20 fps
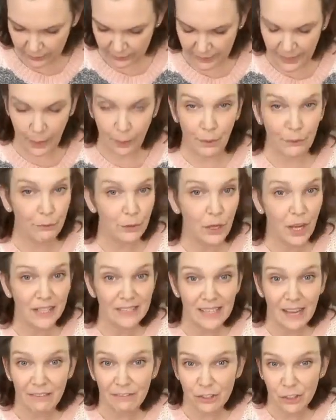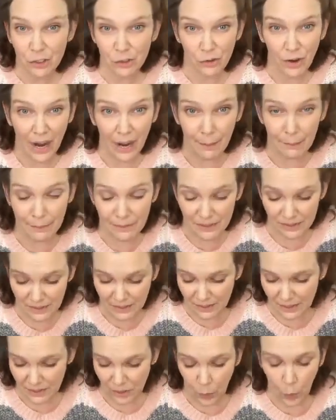Now, if you guys have
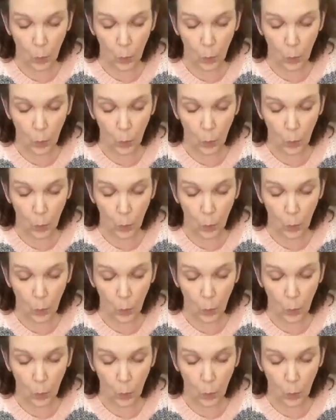scraps,